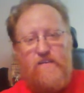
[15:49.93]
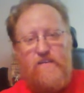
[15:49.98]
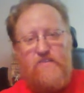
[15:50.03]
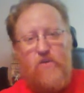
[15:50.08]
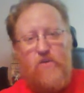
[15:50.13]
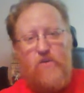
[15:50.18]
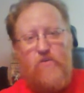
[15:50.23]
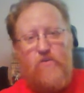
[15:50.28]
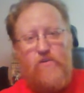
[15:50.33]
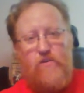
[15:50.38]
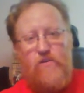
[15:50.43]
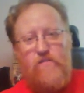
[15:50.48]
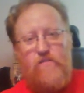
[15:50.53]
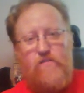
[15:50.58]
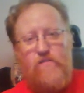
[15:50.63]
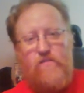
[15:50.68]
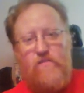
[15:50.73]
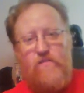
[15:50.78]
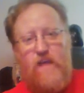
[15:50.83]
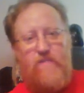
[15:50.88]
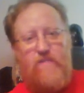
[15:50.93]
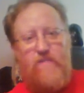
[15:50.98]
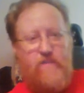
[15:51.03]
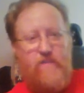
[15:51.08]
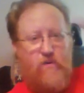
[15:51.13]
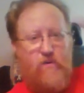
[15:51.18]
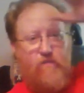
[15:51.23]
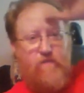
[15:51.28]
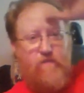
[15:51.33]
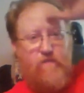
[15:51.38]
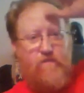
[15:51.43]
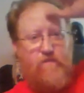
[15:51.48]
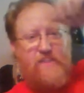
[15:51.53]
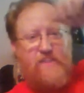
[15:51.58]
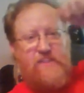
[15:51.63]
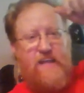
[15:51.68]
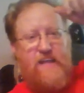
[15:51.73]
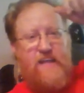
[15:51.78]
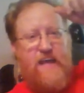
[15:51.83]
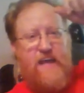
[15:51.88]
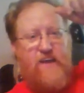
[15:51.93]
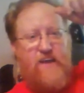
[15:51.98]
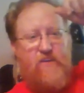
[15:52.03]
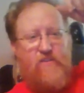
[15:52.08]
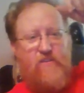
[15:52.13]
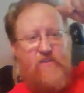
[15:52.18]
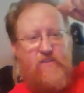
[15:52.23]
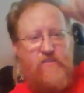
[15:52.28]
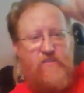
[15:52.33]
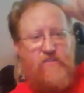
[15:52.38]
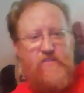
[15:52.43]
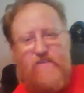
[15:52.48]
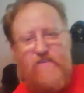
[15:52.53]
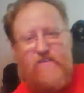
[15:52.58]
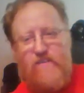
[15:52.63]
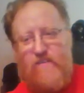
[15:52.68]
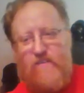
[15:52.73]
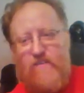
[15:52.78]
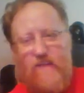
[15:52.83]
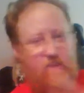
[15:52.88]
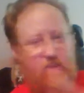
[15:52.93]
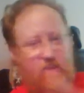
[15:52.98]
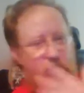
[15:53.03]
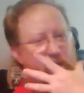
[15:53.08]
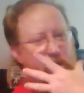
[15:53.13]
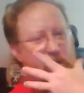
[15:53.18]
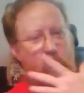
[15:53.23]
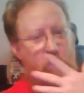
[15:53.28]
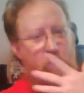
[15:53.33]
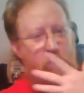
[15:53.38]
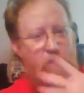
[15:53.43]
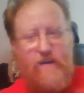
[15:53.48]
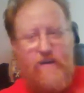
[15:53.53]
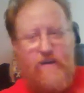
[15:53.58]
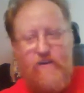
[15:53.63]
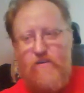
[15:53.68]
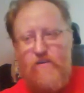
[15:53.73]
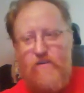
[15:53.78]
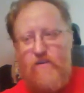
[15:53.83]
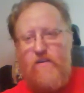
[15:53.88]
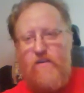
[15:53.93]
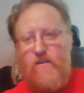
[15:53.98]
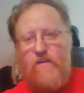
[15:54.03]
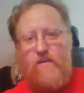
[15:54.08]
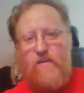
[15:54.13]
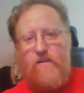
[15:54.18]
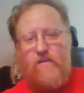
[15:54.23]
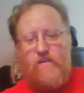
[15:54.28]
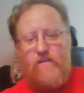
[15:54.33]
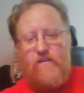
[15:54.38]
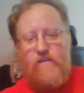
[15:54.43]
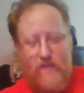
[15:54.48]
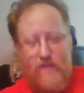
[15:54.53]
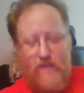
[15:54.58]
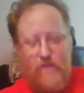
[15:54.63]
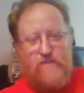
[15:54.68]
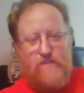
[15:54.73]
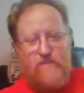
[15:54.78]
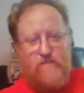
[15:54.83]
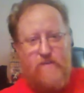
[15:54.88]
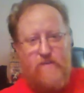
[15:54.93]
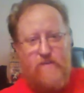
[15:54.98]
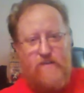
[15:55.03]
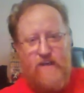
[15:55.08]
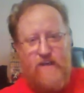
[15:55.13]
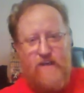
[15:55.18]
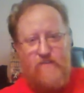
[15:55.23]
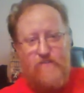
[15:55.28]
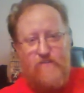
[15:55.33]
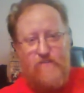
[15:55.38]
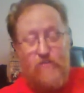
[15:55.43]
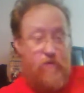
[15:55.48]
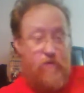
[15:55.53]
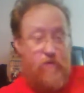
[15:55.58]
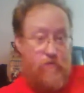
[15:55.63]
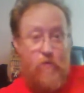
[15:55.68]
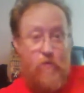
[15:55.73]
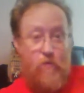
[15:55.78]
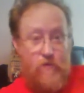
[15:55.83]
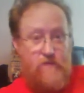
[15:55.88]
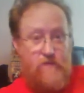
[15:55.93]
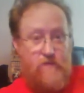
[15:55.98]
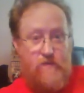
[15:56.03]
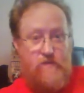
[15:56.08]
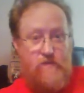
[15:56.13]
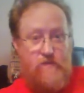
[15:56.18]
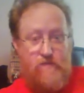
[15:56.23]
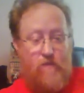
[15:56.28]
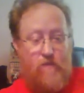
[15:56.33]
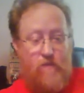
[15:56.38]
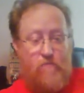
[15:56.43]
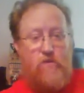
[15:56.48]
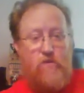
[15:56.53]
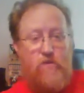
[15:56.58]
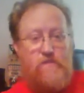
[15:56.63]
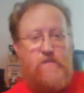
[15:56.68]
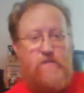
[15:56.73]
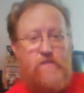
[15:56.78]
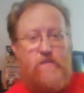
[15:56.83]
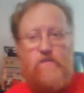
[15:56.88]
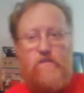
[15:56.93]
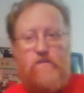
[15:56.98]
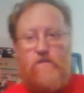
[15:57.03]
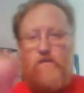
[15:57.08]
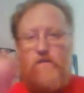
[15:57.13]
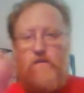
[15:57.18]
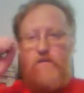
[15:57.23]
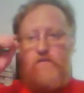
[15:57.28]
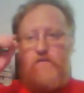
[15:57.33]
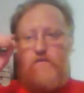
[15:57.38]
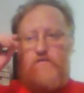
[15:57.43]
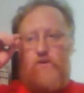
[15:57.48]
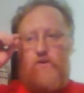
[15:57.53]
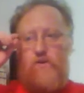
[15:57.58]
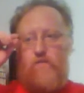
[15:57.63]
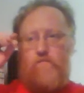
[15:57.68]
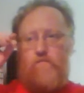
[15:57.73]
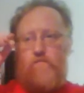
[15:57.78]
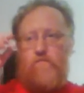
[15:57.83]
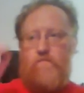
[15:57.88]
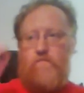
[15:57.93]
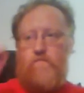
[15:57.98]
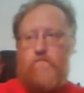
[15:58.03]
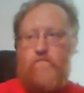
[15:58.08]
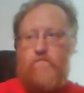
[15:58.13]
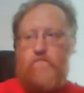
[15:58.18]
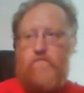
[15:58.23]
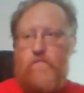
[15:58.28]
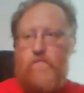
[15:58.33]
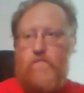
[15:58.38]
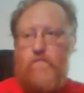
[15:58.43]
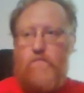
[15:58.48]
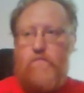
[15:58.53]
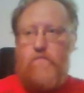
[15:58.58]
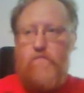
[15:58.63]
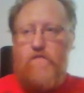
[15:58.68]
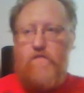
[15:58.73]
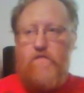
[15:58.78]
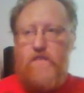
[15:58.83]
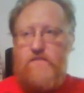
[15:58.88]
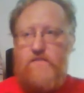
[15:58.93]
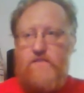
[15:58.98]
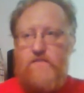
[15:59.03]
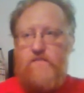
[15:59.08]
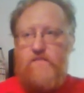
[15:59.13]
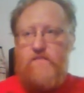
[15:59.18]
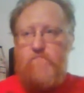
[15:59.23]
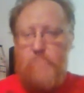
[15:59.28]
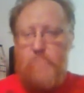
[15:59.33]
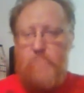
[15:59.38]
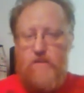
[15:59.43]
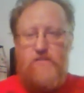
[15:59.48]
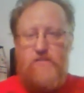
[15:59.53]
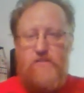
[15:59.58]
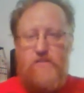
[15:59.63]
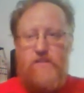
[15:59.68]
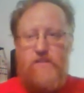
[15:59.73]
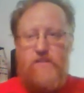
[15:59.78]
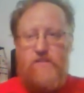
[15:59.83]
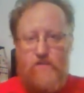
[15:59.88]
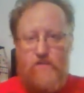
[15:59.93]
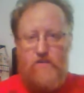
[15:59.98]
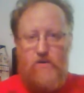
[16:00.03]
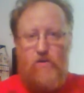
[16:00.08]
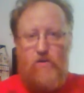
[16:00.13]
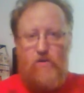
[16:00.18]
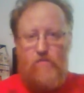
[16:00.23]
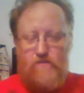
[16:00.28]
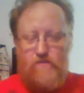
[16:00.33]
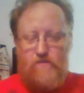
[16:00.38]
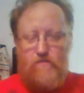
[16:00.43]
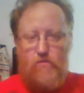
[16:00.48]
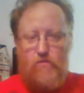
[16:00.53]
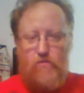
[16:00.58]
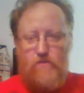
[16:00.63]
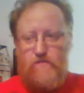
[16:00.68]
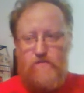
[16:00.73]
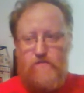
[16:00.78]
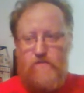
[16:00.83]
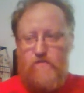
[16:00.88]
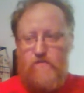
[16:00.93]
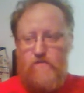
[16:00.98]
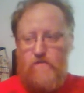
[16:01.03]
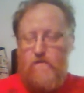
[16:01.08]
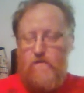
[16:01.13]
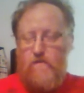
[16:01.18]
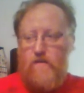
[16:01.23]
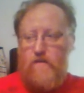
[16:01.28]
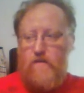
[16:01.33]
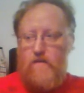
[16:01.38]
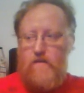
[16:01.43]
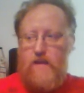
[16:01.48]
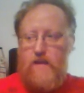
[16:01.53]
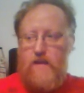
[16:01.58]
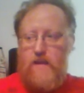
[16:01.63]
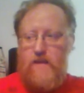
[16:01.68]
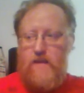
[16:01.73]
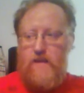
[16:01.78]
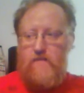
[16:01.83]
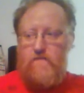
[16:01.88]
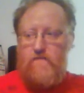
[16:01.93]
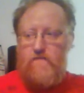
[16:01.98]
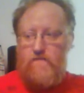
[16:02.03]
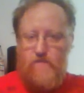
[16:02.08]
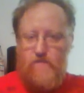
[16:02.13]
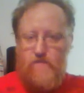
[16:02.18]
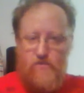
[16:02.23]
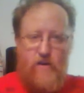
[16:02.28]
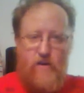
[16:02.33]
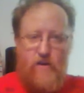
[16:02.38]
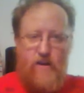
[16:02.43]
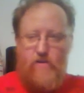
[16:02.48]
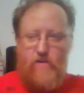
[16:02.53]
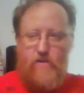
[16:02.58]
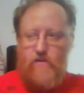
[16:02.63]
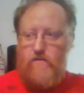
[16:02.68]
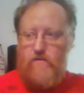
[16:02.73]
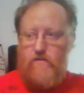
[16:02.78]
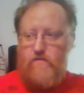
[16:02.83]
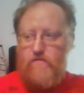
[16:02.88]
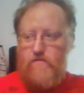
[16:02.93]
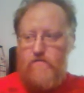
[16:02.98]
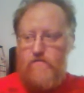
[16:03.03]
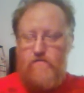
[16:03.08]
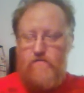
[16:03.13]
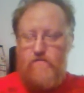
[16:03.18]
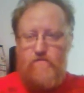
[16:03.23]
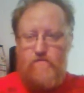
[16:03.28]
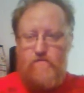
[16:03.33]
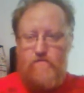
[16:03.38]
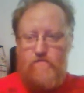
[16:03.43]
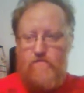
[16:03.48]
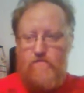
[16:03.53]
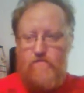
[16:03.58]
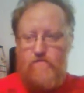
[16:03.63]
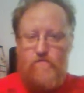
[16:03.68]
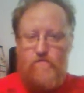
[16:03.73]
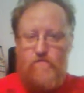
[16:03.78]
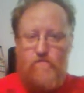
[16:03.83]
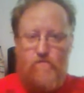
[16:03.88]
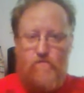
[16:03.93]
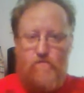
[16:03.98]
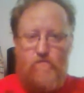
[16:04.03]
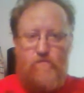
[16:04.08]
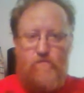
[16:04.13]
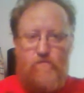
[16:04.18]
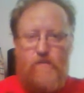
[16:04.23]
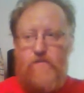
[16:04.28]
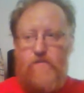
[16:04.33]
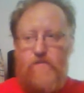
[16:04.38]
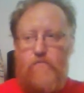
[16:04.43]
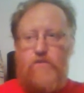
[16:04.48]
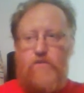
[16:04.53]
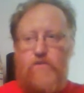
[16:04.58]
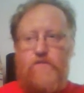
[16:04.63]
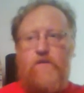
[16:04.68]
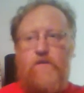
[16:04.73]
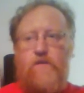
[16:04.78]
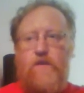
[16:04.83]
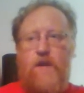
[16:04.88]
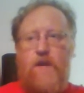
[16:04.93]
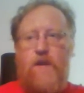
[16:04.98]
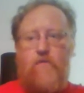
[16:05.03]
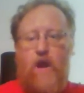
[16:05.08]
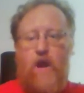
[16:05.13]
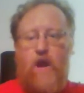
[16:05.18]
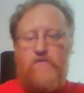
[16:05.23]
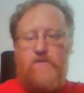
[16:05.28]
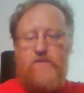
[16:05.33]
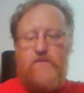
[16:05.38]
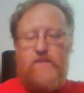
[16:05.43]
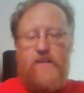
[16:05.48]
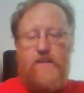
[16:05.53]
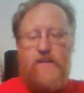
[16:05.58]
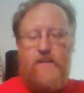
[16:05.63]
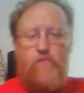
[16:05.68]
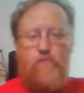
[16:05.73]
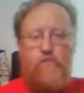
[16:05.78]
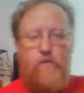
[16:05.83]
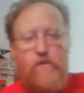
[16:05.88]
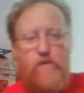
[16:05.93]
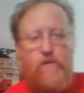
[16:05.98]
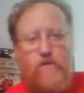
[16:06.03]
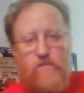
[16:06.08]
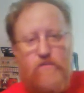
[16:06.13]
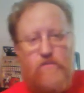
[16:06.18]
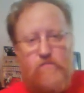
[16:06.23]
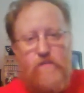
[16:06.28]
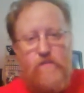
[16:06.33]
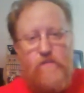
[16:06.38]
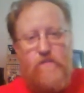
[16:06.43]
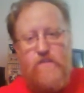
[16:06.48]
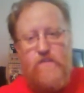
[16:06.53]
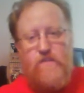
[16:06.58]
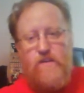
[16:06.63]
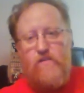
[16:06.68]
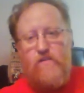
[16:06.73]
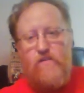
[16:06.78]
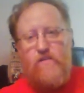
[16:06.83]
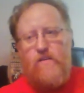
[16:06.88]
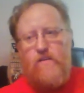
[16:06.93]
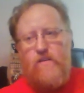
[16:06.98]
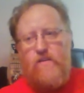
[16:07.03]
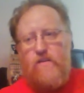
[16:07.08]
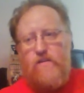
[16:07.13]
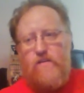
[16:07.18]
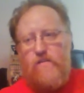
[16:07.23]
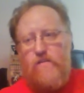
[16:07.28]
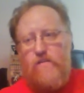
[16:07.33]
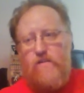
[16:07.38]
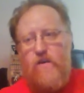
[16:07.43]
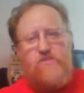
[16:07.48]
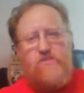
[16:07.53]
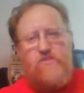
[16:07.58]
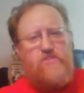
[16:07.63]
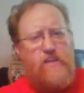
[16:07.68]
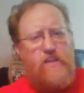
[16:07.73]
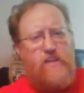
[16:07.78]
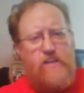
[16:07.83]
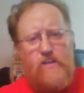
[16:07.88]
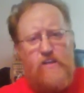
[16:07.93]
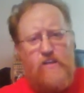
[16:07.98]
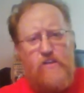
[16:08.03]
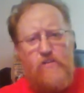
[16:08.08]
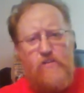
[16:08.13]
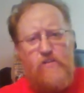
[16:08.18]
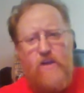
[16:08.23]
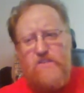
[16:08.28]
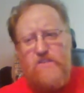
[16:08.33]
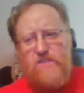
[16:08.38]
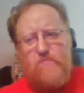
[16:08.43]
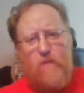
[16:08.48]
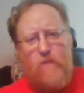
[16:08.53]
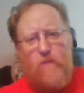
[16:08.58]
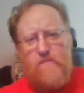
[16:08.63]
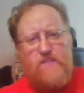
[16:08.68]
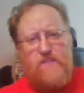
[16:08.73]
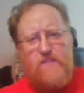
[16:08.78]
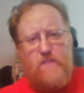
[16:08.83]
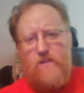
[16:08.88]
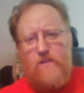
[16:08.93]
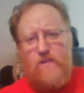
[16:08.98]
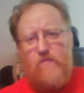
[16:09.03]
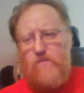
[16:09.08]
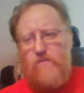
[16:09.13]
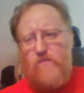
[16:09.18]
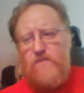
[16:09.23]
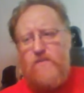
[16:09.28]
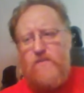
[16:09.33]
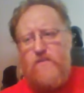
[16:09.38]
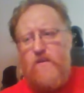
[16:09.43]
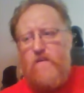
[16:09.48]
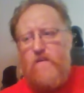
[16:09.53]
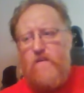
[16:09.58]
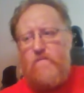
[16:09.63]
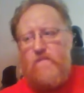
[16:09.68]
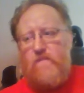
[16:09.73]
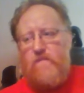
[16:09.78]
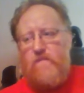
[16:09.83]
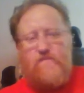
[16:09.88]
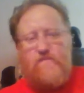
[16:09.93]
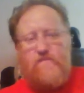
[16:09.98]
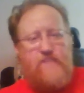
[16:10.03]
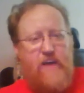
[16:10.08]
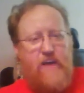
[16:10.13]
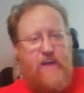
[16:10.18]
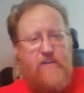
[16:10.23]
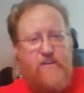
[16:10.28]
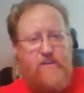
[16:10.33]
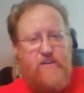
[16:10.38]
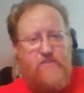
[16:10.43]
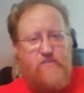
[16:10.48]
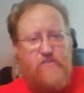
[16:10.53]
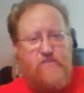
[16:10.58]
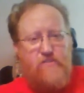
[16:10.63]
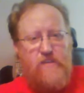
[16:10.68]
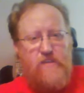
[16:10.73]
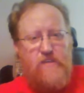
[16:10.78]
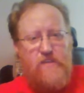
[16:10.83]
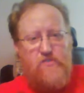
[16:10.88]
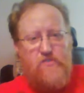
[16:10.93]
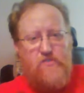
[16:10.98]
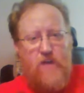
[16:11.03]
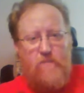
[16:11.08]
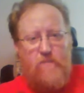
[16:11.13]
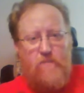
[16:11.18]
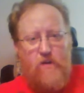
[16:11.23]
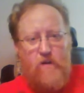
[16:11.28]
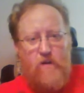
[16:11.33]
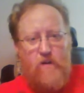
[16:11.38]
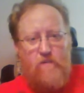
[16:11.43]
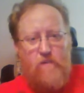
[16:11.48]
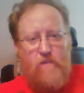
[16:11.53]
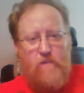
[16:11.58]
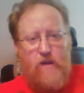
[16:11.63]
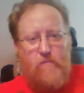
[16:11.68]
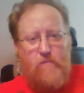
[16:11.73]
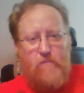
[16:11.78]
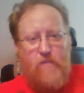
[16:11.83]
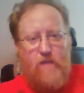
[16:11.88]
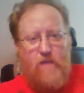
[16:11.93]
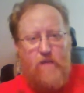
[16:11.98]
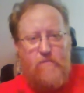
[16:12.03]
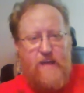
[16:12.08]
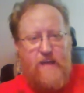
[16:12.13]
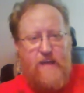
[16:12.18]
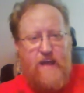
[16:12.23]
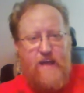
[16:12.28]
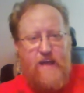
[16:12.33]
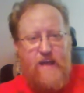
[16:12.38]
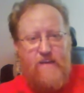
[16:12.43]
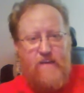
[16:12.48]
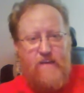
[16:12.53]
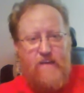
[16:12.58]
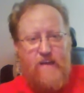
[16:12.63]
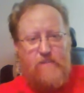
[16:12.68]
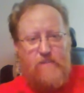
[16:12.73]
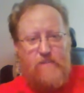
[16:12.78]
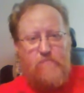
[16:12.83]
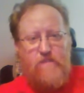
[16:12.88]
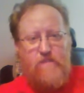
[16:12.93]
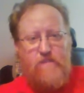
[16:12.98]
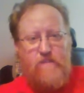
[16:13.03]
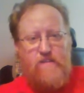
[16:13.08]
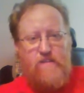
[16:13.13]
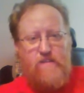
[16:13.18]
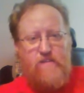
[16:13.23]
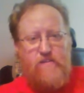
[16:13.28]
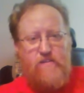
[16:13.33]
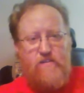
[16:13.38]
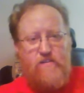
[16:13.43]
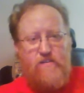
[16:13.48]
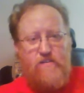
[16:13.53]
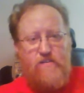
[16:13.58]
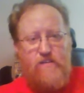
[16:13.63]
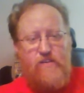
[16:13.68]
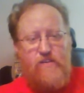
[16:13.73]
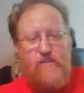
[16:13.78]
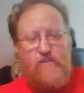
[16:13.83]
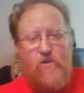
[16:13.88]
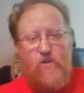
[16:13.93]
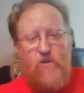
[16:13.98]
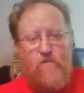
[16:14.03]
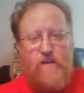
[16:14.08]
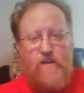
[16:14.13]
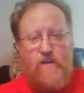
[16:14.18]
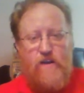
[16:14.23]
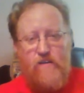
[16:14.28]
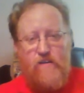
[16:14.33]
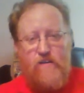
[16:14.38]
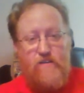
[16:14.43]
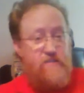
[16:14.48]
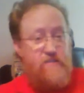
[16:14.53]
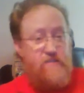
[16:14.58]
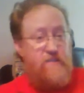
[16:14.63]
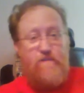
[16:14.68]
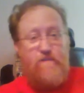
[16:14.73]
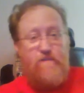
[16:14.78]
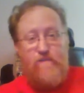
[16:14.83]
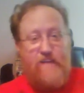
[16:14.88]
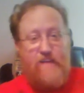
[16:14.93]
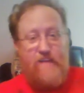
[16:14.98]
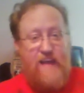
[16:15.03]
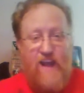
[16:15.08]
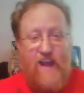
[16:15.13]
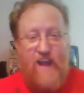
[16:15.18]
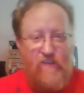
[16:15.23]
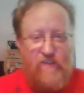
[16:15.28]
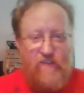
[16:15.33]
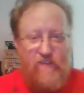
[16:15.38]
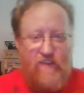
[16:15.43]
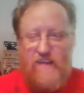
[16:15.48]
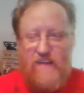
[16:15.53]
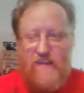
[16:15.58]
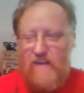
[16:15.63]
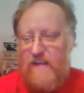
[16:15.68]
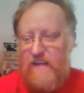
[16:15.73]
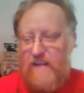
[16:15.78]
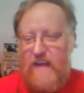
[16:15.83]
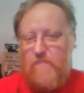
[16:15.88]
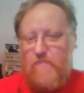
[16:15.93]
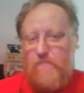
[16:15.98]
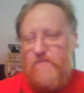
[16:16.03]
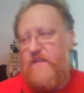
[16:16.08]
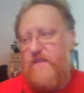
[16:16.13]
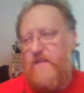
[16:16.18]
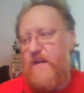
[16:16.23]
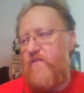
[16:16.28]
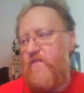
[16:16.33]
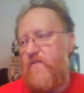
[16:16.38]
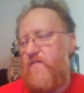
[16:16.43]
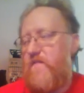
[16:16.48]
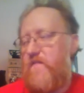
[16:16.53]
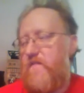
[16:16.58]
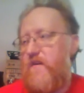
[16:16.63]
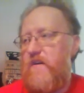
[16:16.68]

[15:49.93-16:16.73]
his owner had the old fishing hat on and had the big old beard? He was from Indiana too, or Mooresville. He was from Mooresville. So, the movie's Benji, the dog was from Mooresville, and the trainer lived in Mooresville. And when I was a kid, we would go to the movie theater. You know, it's just like any of you guys. It's probably the same thing with you guys. Saturdays, you get dropped off by your mom and dad at the movie theater. And you go there. It's different how I doubt that happens now.